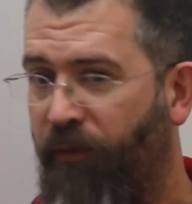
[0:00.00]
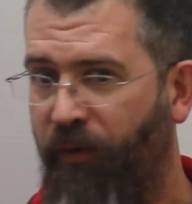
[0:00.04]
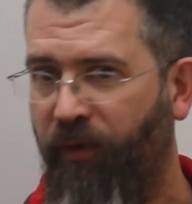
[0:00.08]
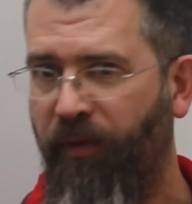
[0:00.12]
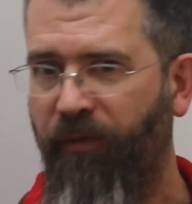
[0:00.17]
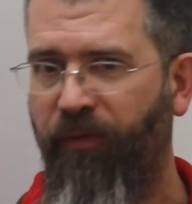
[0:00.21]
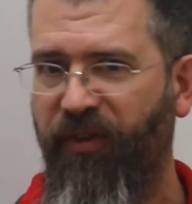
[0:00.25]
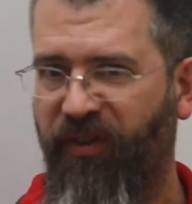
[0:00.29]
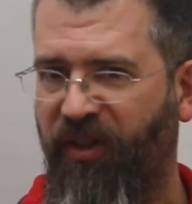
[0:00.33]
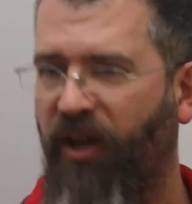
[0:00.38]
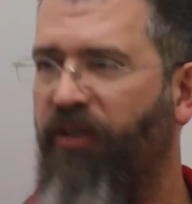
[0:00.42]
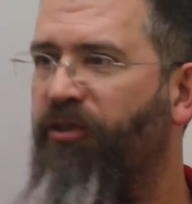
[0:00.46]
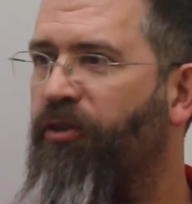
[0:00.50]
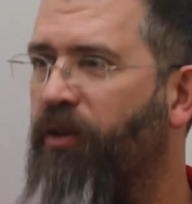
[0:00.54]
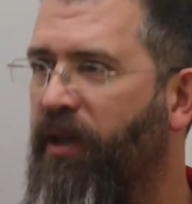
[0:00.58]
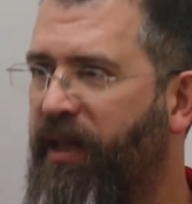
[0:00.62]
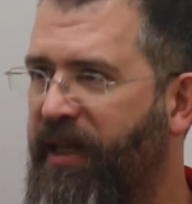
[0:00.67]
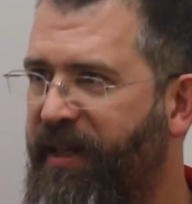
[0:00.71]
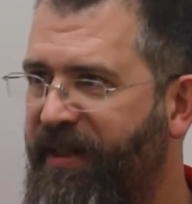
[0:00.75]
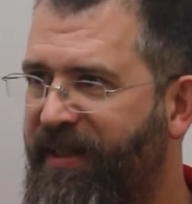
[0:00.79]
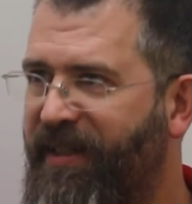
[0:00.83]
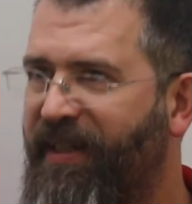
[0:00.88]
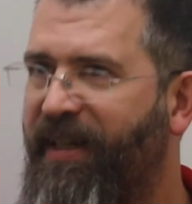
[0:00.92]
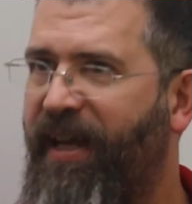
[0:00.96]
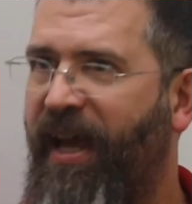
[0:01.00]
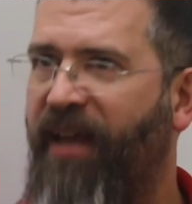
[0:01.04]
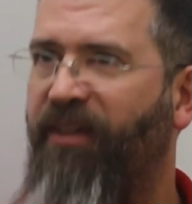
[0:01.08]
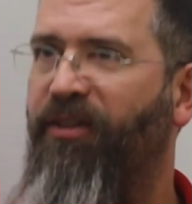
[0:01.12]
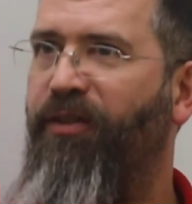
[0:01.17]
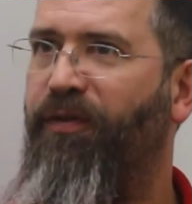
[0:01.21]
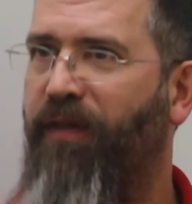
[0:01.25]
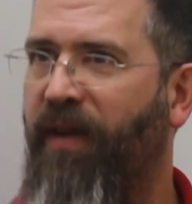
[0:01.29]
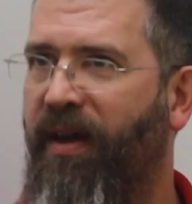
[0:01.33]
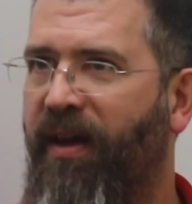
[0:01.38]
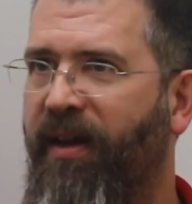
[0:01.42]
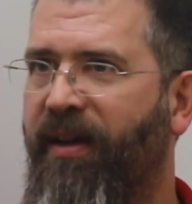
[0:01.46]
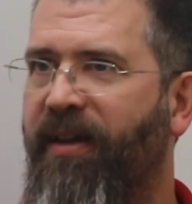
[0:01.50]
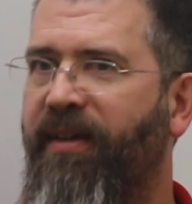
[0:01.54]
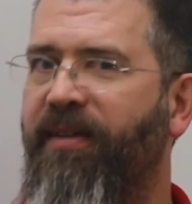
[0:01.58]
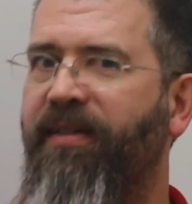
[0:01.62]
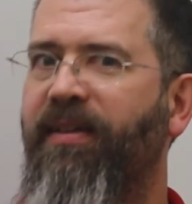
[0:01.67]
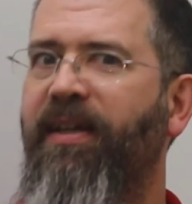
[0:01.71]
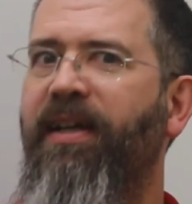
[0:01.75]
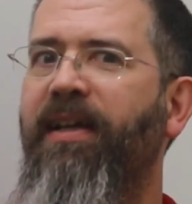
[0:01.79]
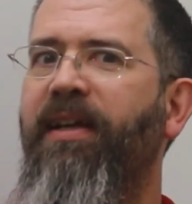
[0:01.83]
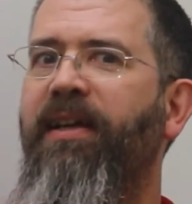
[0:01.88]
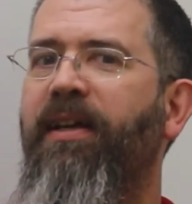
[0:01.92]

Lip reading: for central heating, gas-fired,